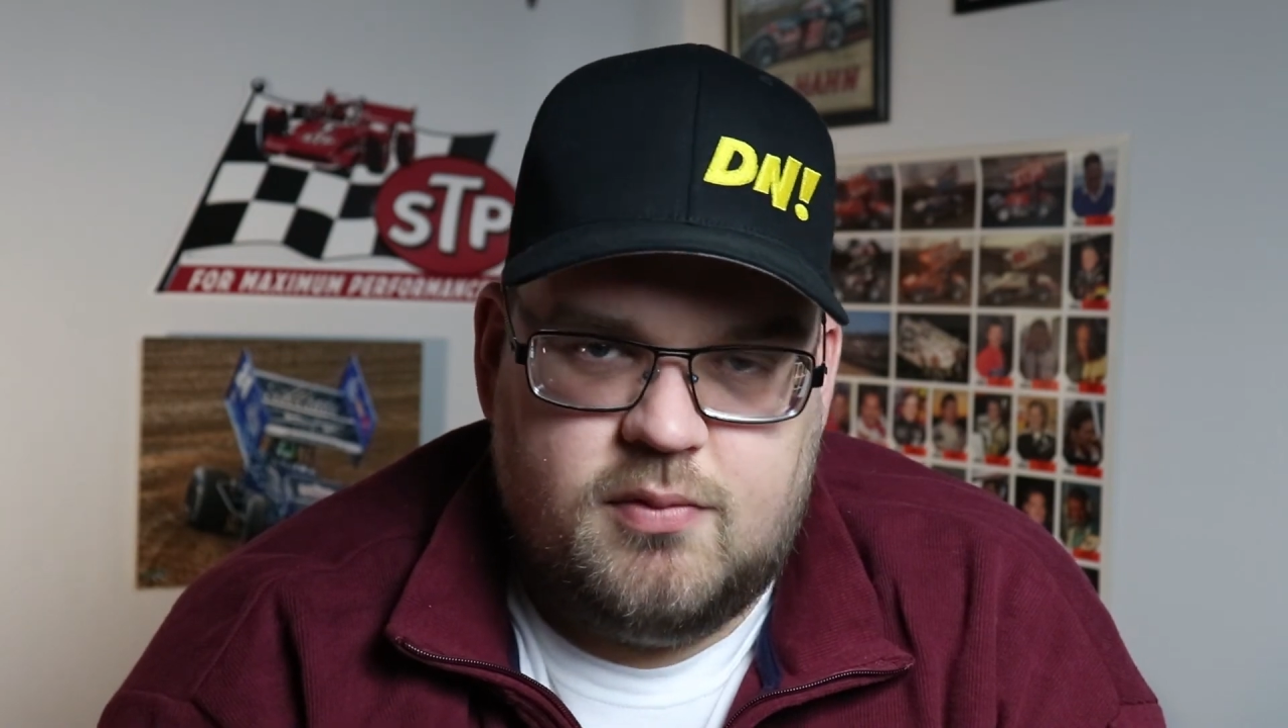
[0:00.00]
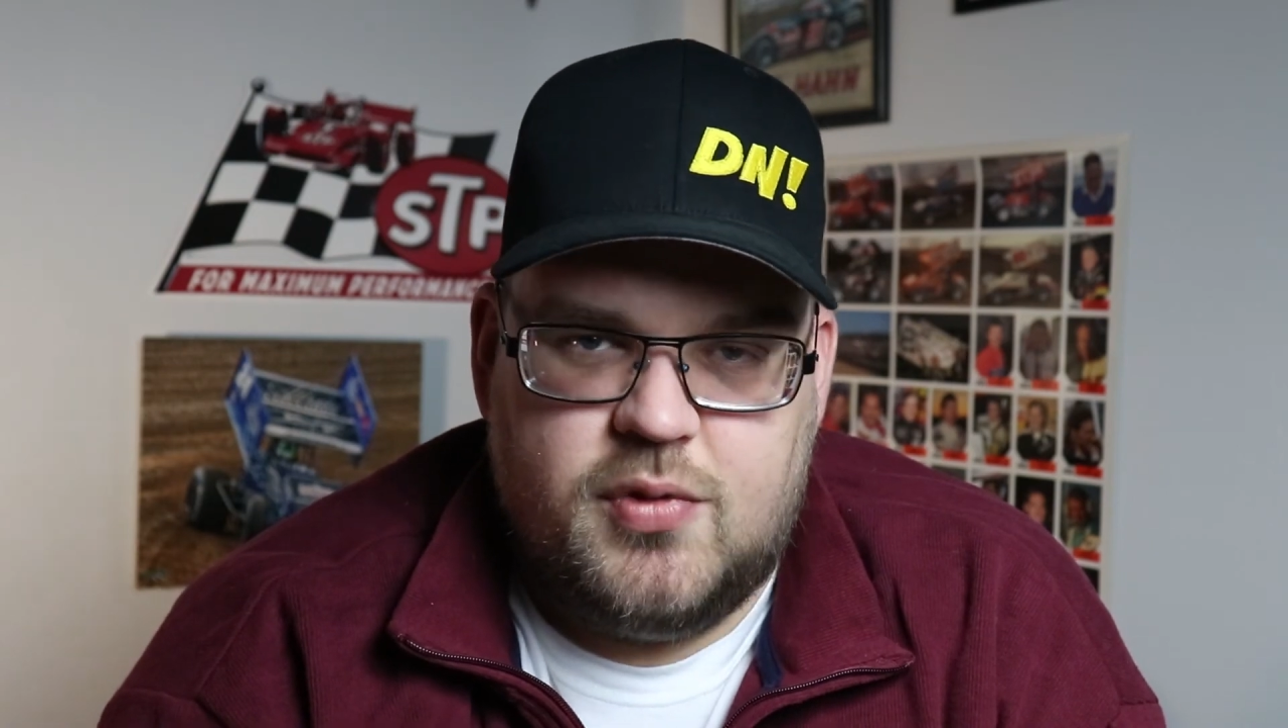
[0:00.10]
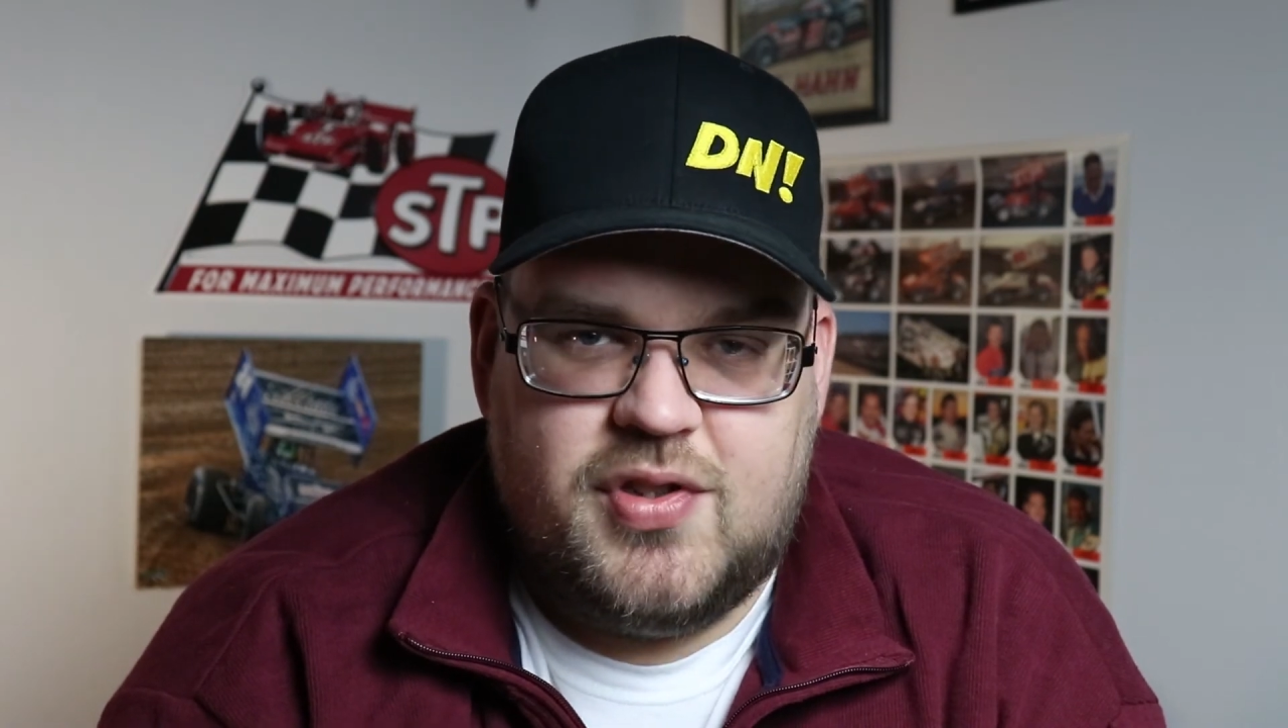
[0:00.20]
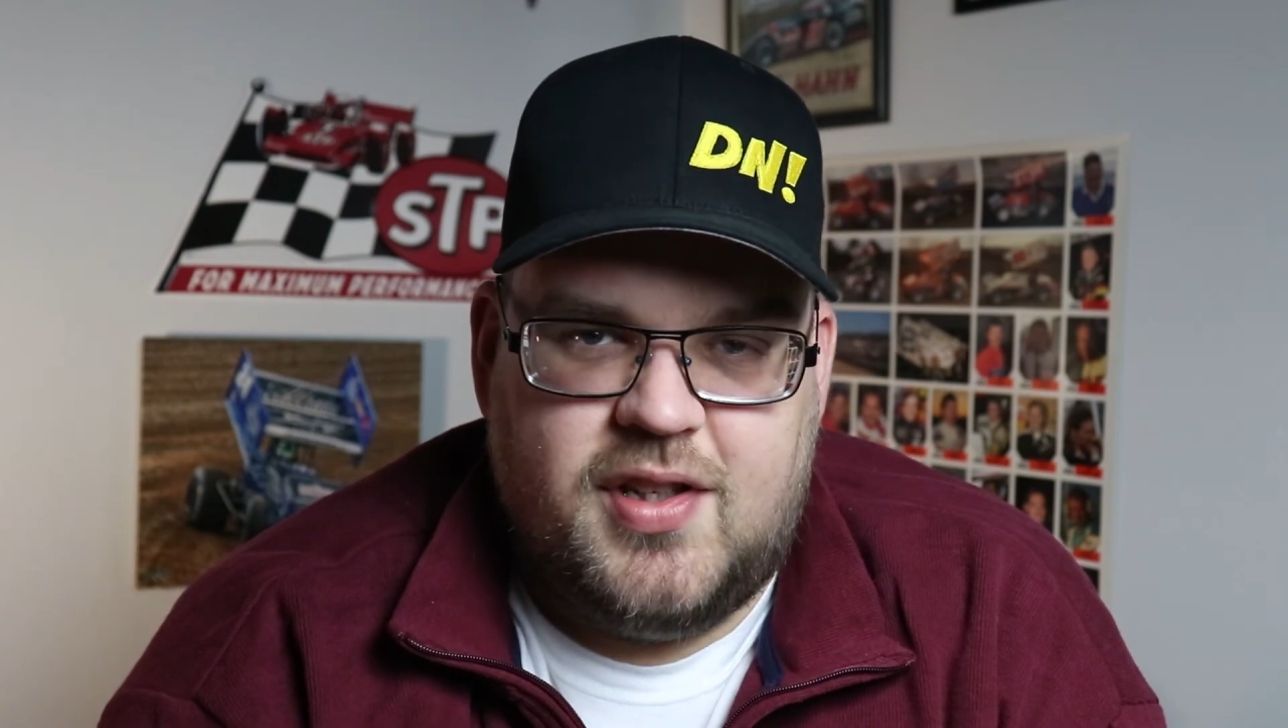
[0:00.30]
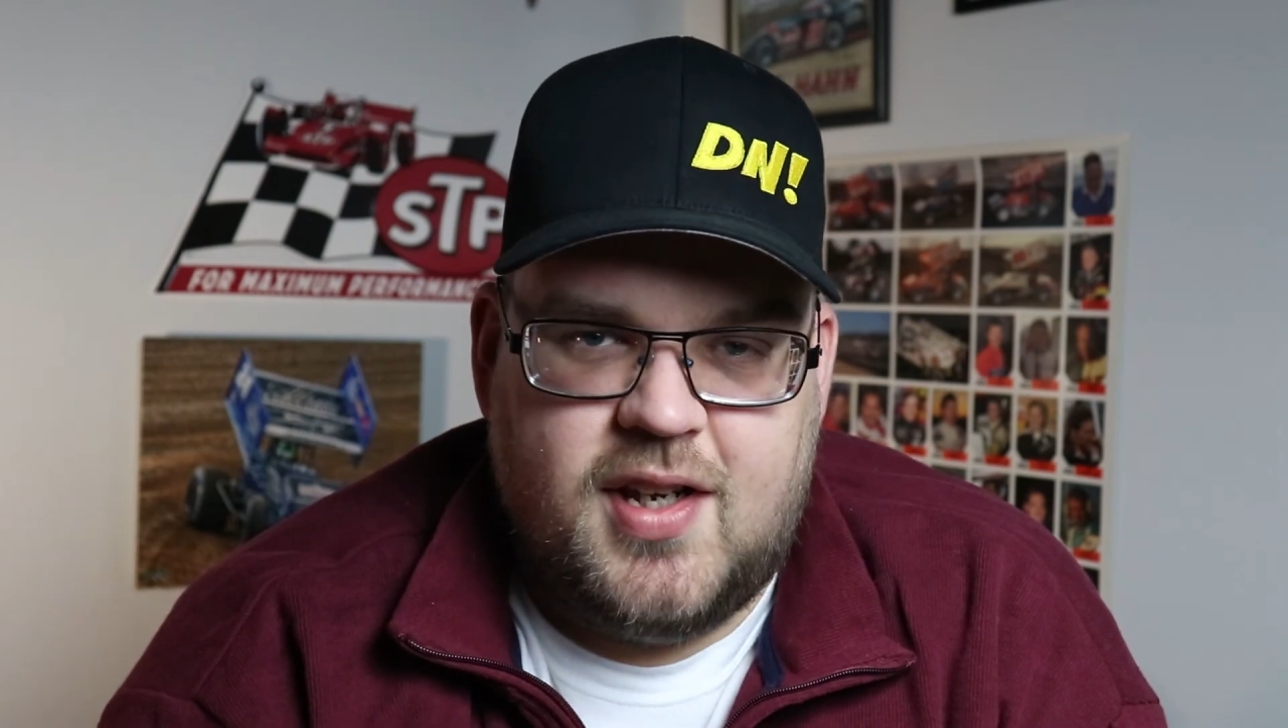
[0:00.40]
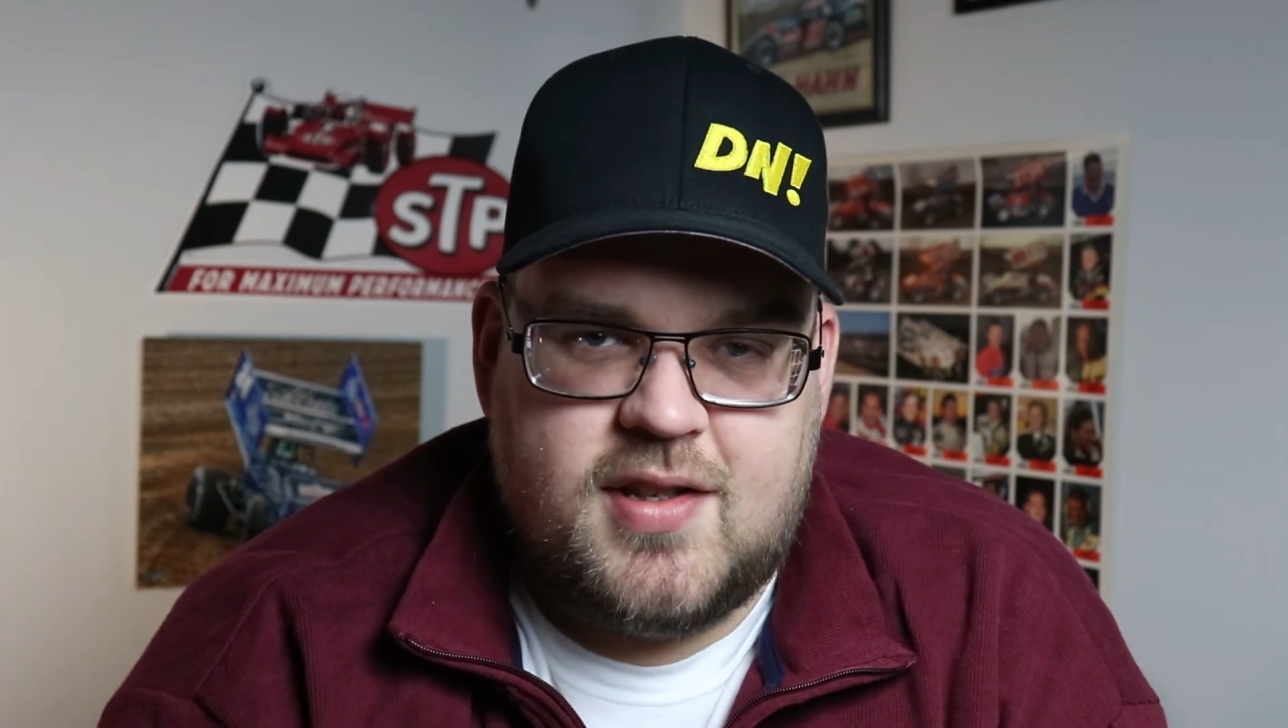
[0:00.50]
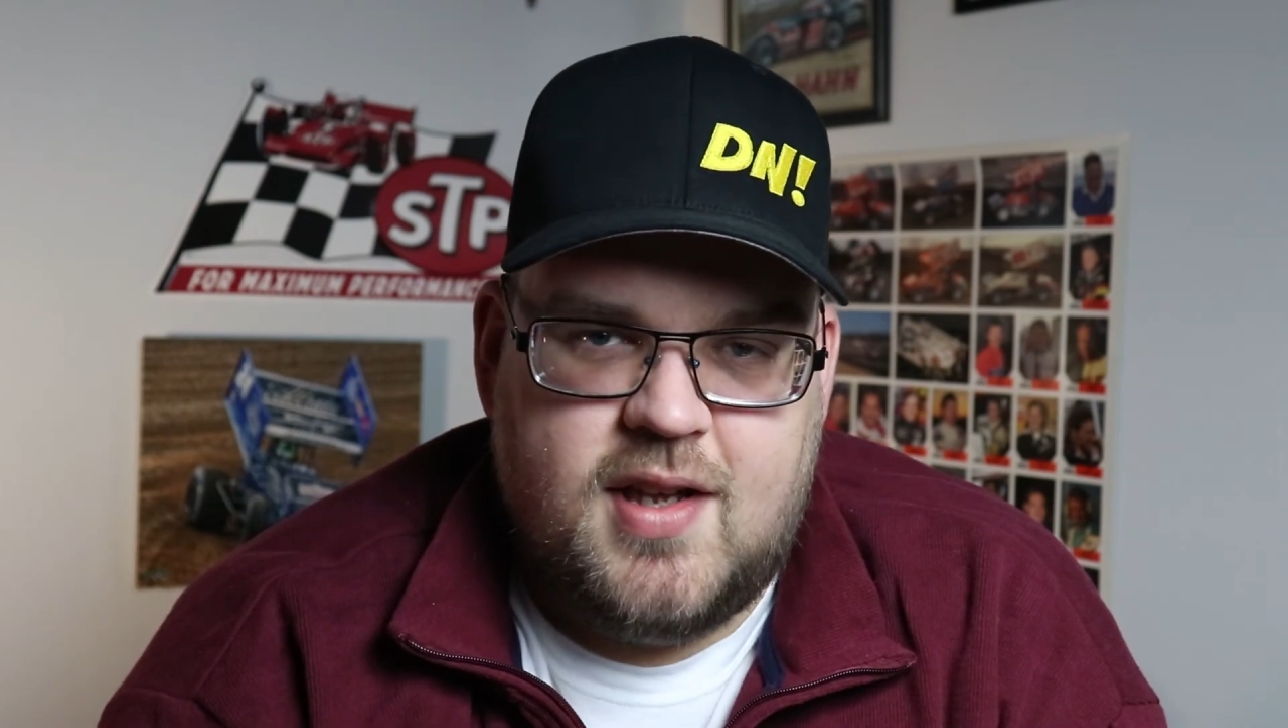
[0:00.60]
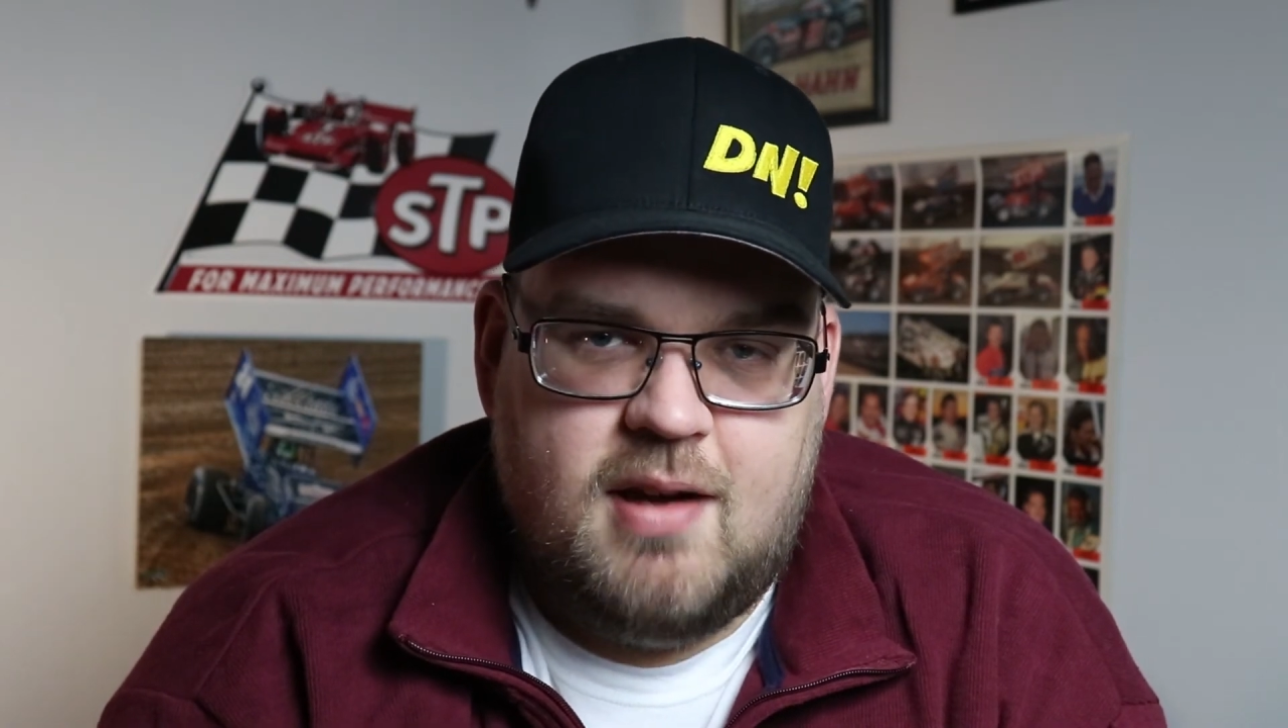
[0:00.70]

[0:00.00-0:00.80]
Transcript: We'll see you next